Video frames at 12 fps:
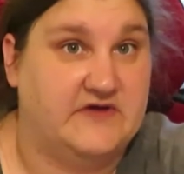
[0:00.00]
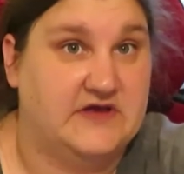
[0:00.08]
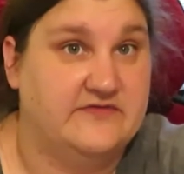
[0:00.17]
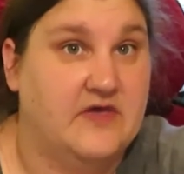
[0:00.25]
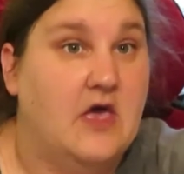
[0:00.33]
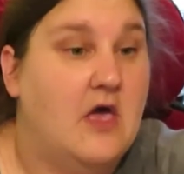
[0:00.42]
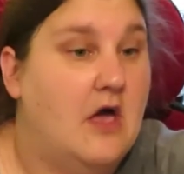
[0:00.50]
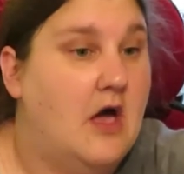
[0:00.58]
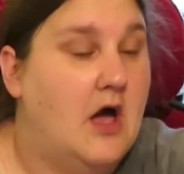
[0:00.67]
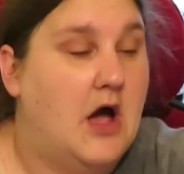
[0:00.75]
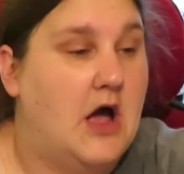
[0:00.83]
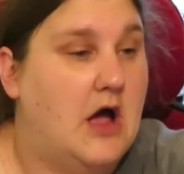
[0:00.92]
things
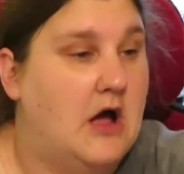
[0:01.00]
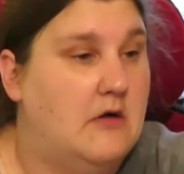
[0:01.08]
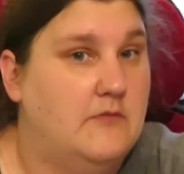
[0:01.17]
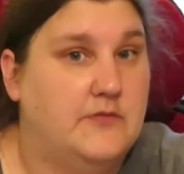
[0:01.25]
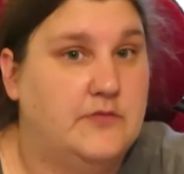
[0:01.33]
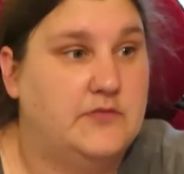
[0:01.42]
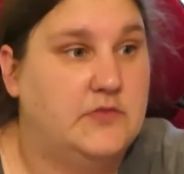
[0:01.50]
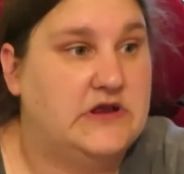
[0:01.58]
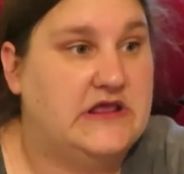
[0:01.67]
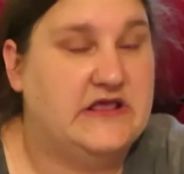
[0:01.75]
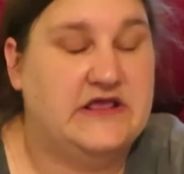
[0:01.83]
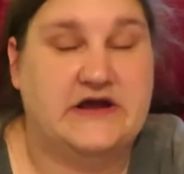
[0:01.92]
um,
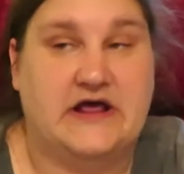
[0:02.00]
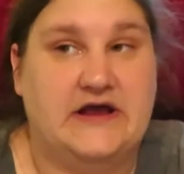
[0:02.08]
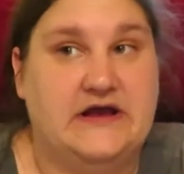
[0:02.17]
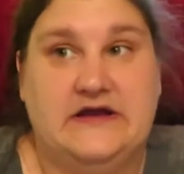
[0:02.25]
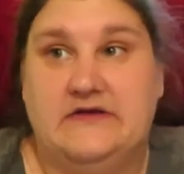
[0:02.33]
you know,